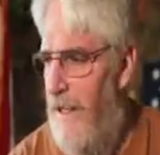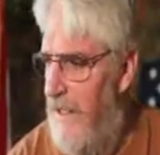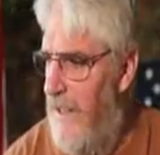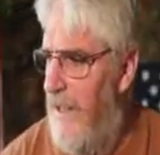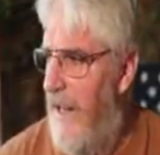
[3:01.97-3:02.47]

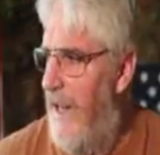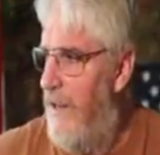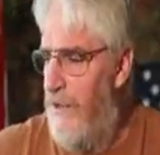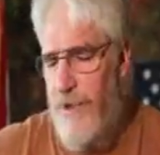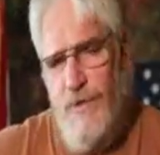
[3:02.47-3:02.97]
And then an
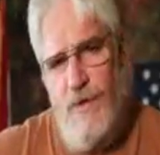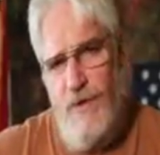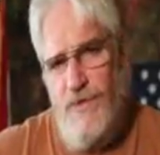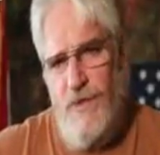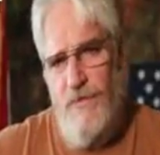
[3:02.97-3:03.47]
IOU
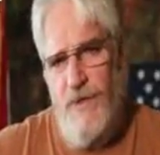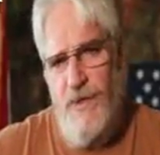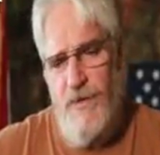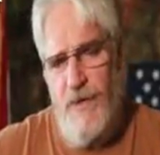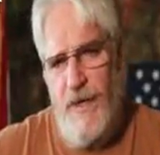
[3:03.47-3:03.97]
goes over to
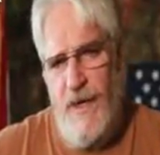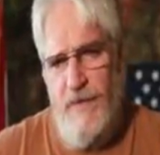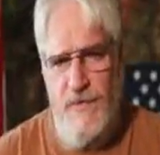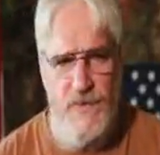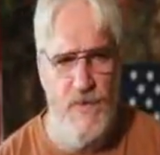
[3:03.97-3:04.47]
your
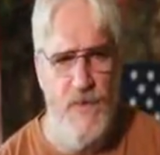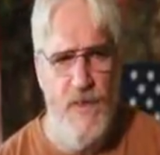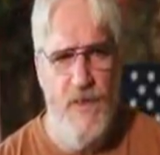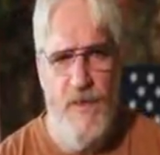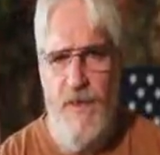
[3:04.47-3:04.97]
account. So
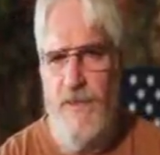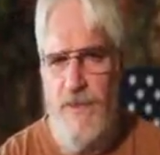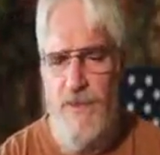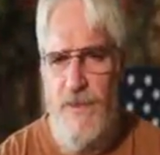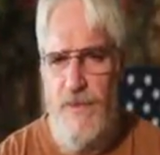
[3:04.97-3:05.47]

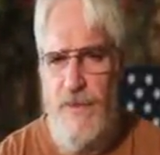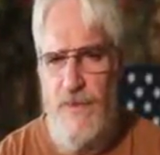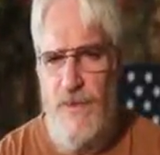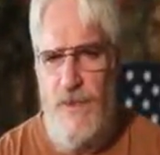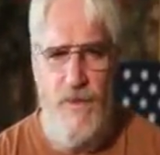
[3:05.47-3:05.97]
there's your Social
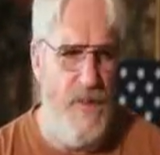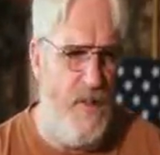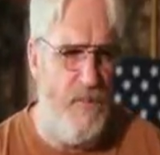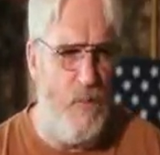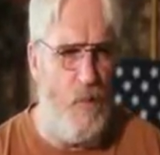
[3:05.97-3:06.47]
Security
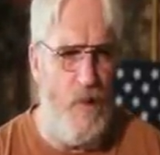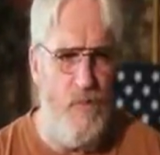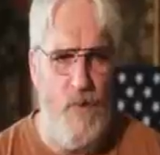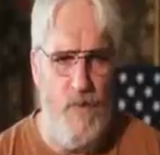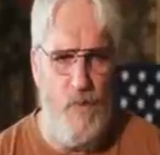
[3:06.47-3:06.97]
number,
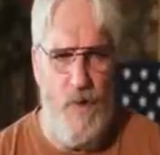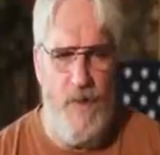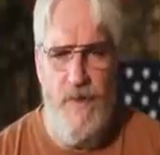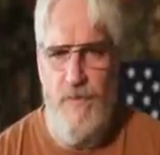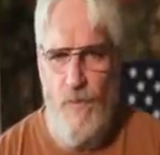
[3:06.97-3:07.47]

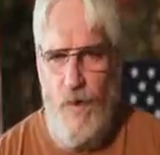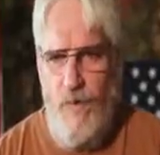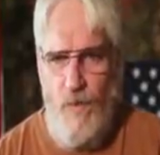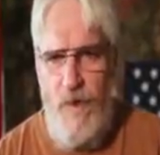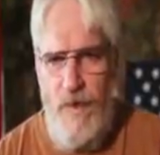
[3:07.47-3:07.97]

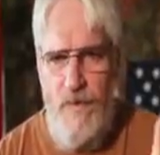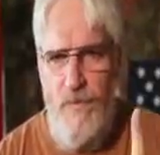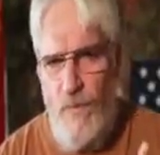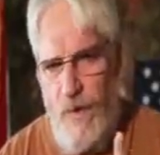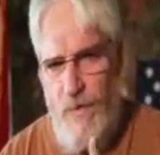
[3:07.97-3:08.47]

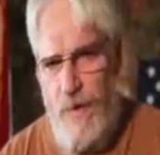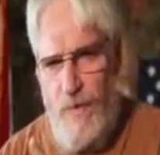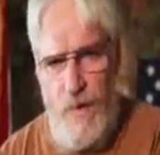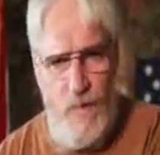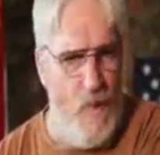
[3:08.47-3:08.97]

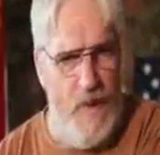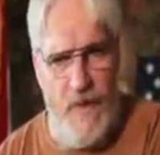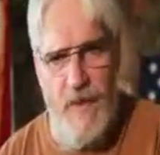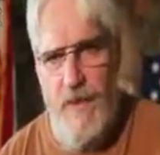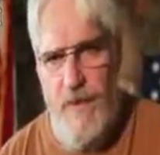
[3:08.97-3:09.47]

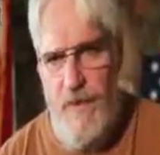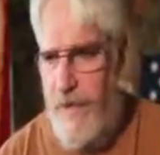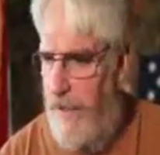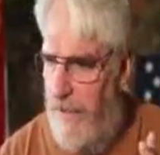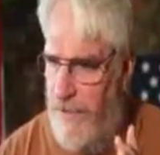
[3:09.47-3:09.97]
111111111.
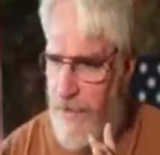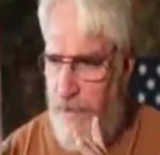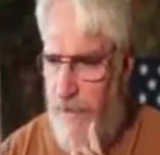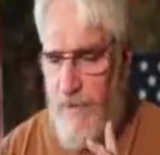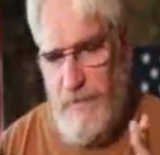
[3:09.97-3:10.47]
Okay, there's your
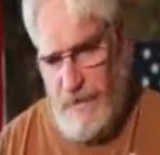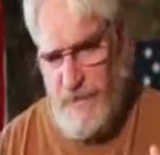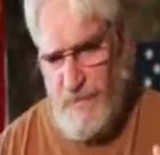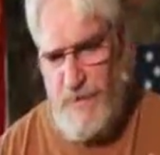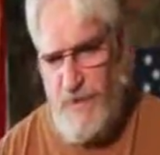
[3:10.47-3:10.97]
little,
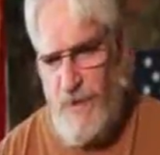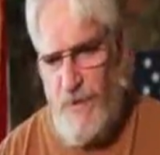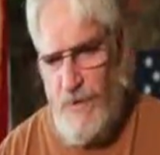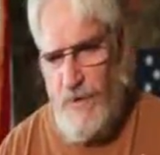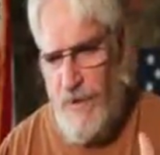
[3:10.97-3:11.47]
as Mr.
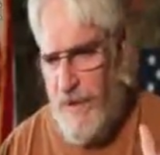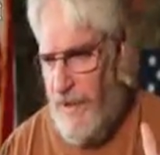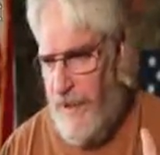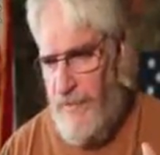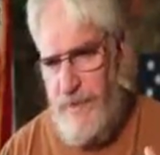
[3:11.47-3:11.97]
Gore
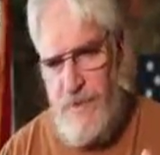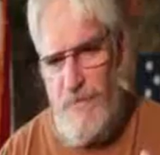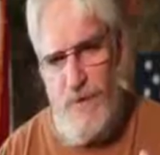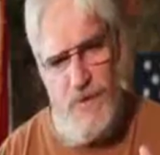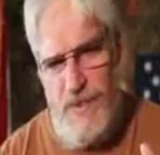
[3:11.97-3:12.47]
and Mr.
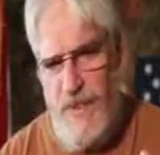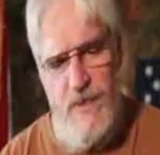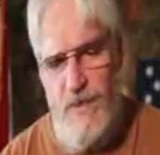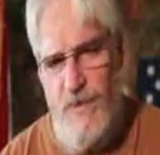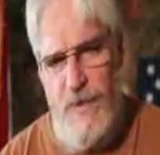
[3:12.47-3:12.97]
Bush said
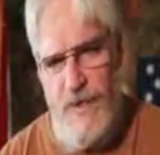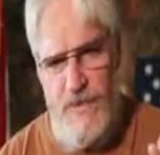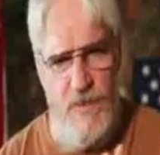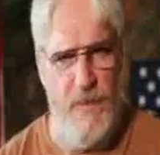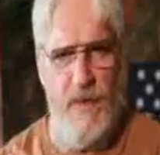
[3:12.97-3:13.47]
in the
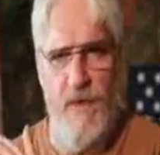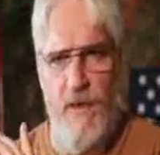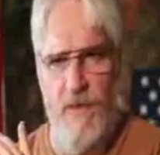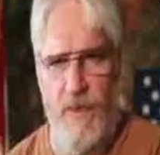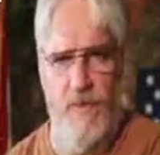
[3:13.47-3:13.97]
2000 debate,
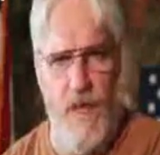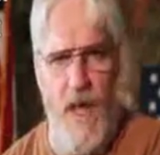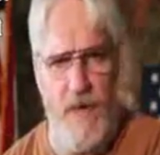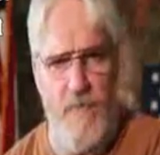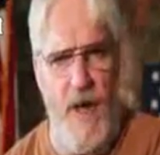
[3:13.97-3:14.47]
the
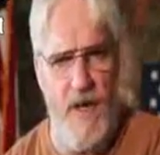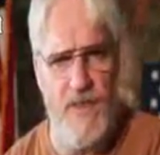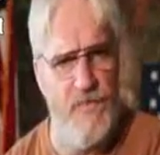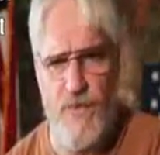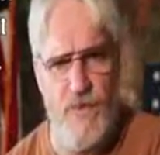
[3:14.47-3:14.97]

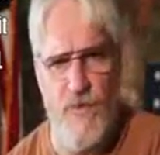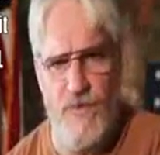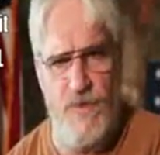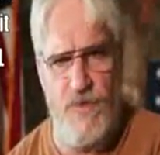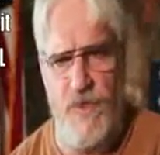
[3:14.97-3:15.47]
lockbox for
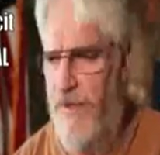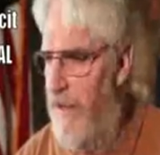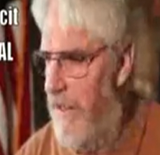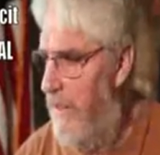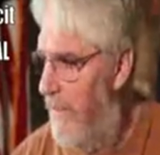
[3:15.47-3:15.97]
Social
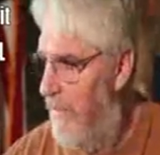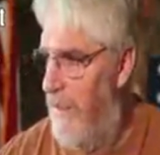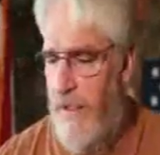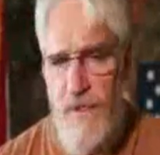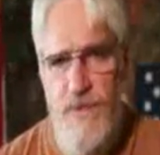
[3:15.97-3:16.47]
Security.
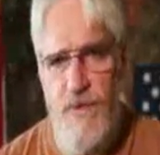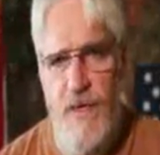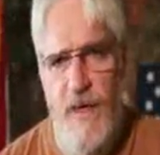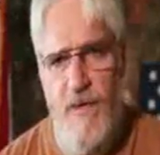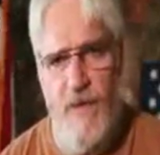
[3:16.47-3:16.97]
Okay, there's your
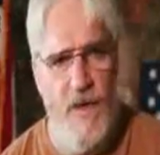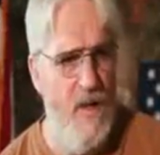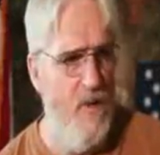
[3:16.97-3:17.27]
account.